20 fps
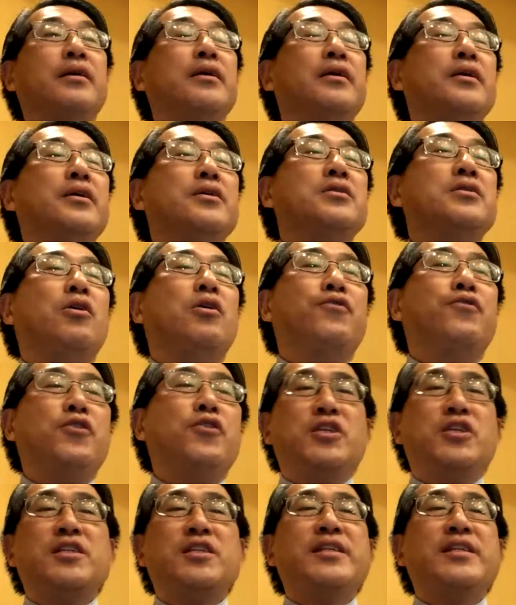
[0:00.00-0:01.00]
So if you
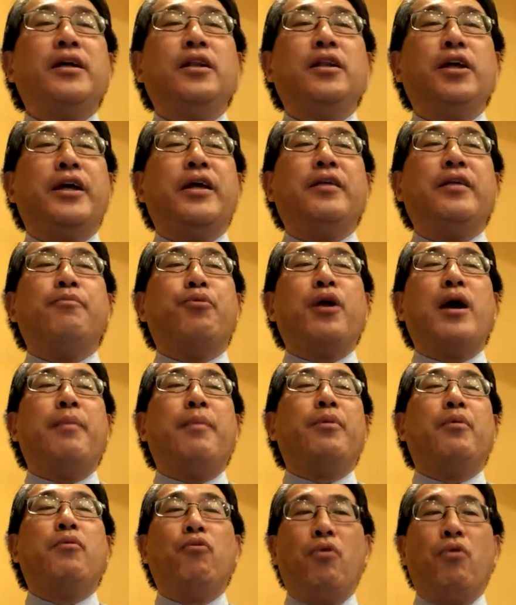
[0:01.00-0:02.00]
just take a look at
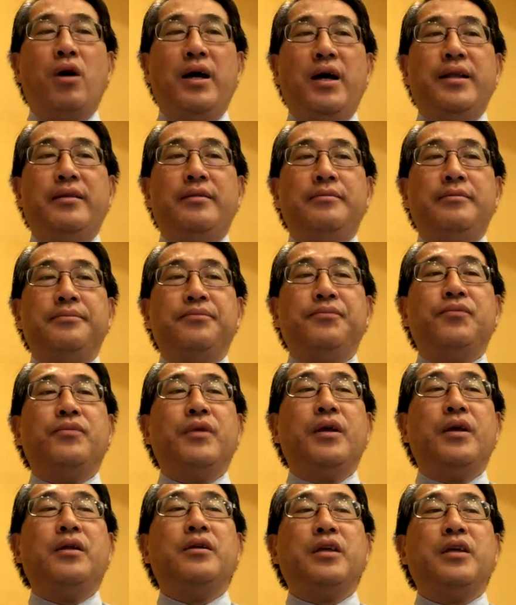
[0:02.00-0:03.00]
problem 1,
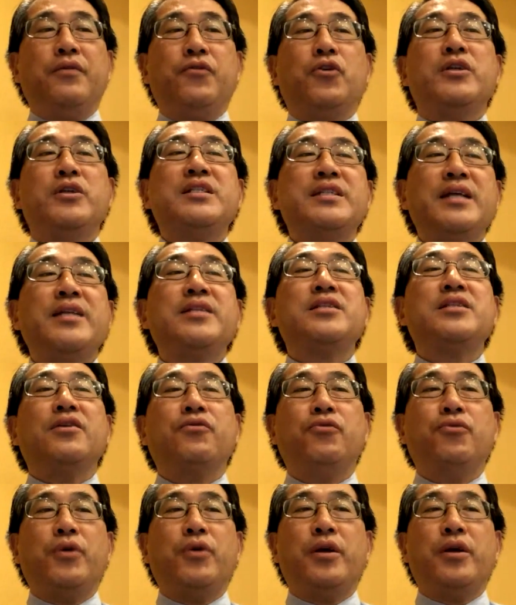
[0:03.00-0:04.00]
it'll give you a sense of
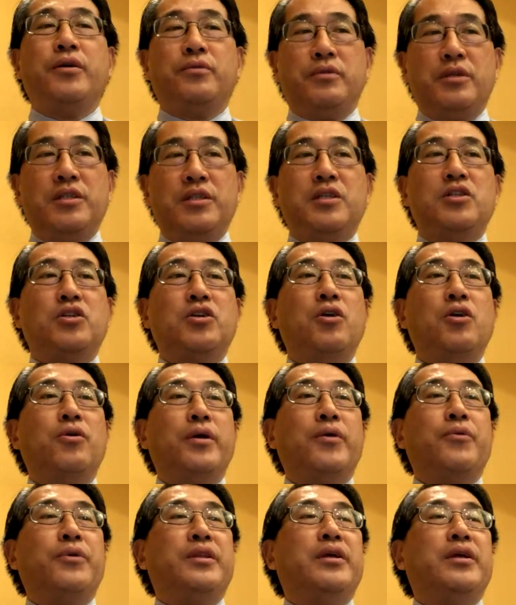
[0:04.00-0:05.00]
where this is going
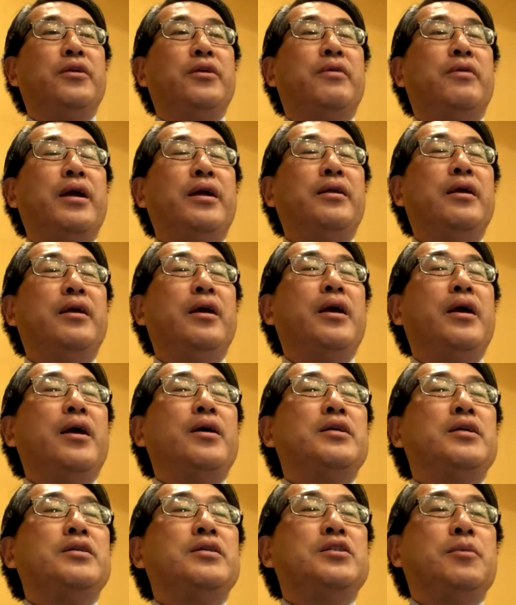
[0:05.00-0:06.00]
with it, right?
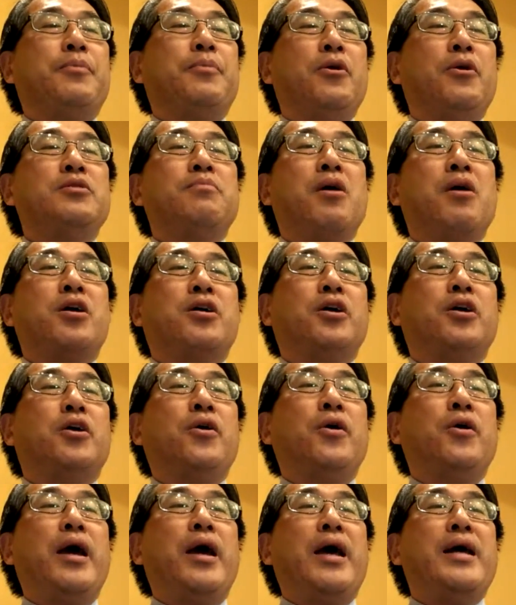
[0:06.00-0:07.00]
Suppose
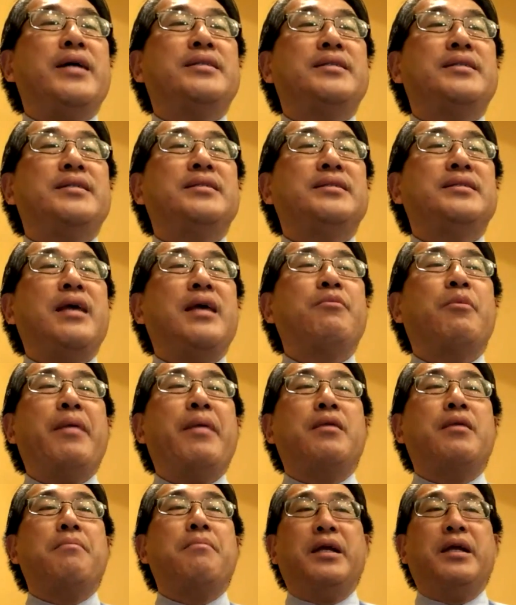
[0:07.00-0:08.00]
Marco has the same amount
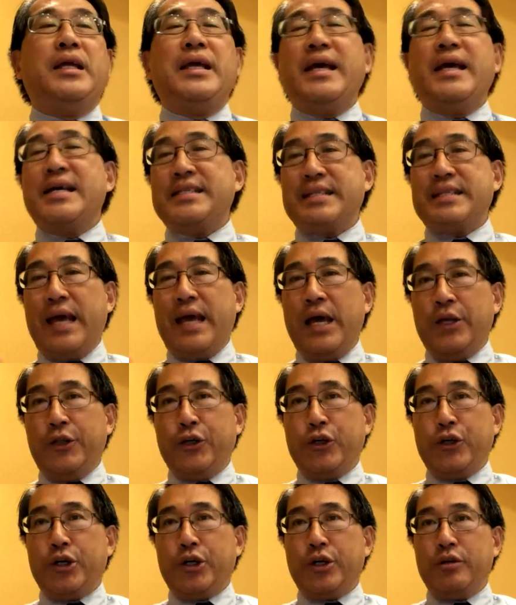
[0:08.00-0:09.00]
of money as
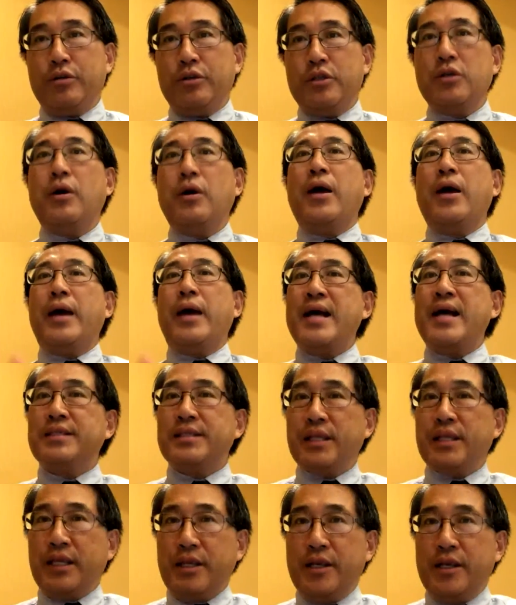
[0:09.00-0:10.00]
Edgar. So I asked the
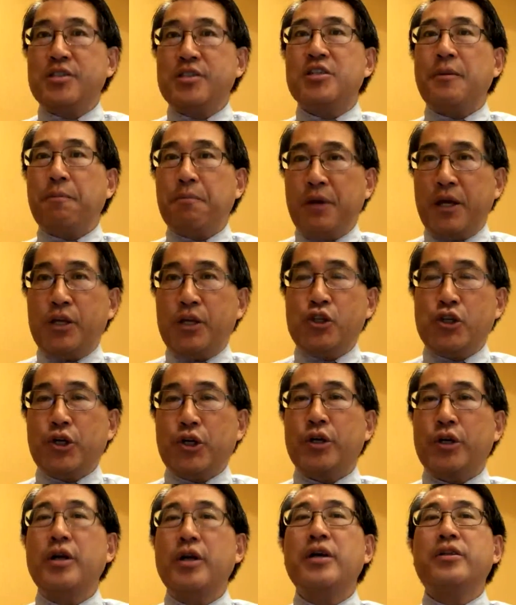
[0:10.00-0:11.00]
kids to picture
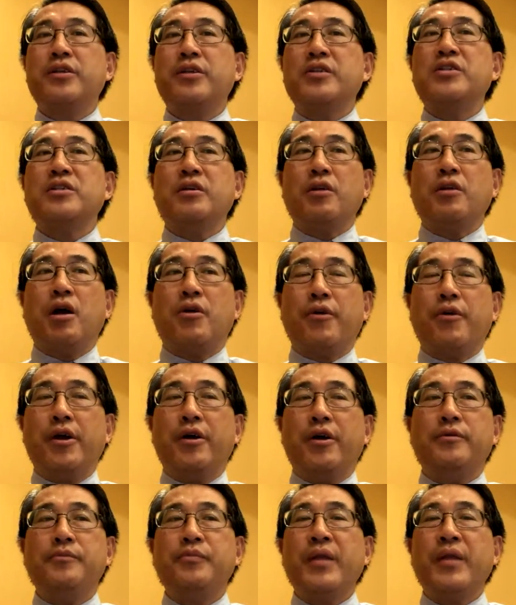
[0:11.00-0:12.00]
this scenario.
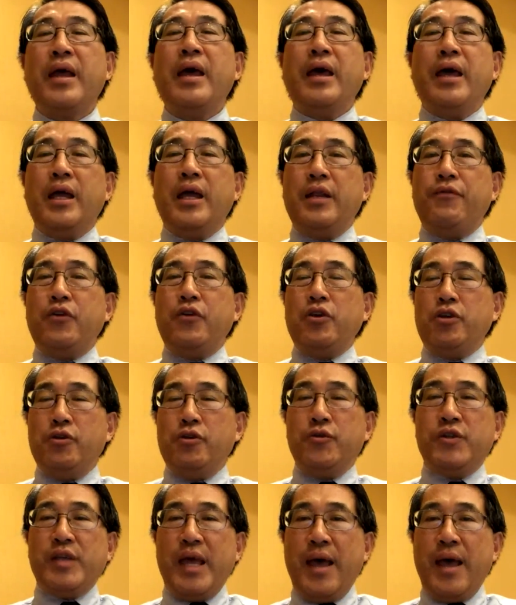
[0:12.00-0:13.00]
And if you
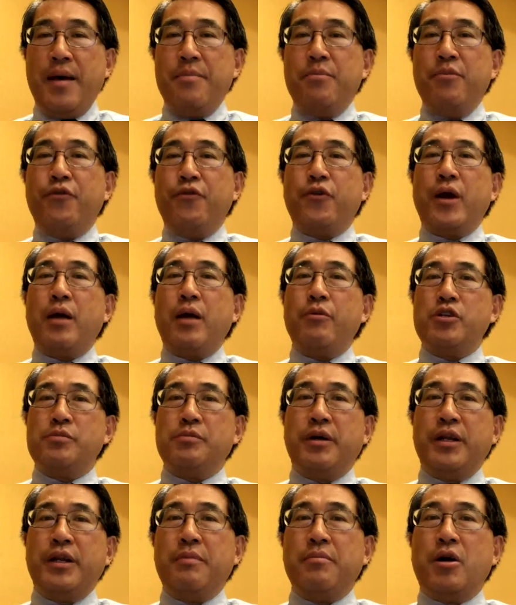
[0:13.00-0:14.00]
use M for how much
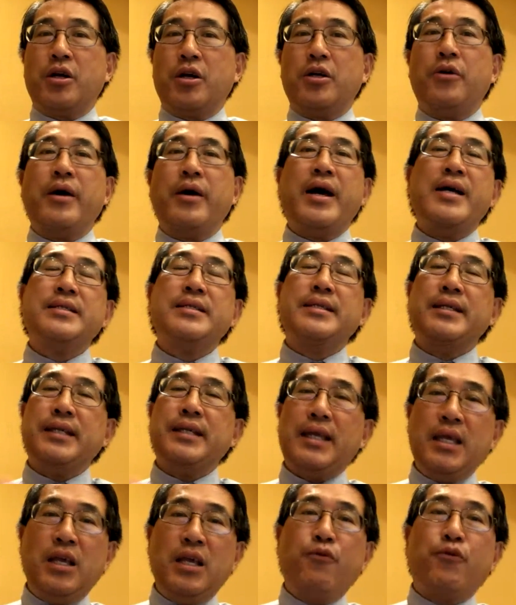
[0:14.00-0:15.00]
money Marco has and
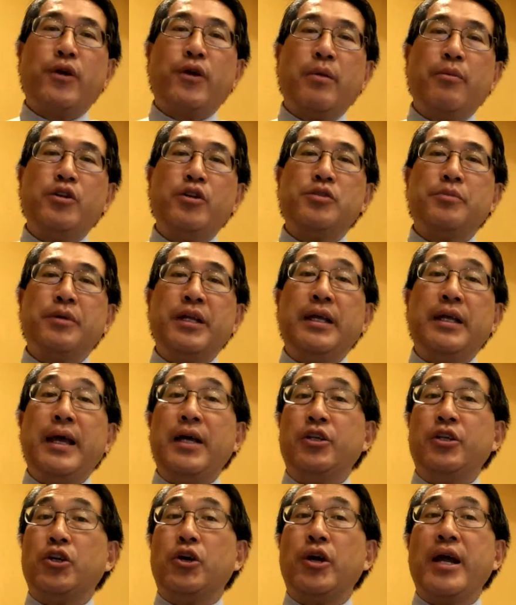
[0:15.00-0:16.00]
E for how much money
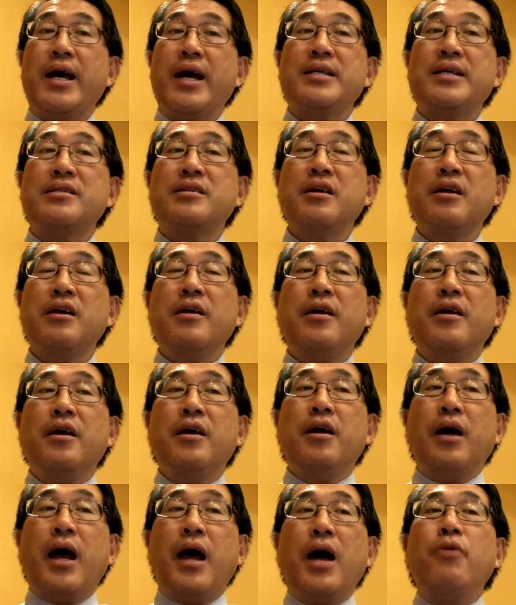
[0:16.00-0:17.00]
Edgar has,
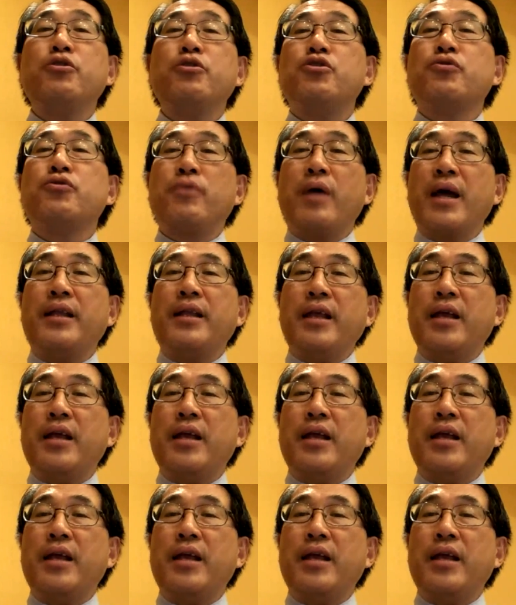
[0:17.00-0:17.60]
how would you write an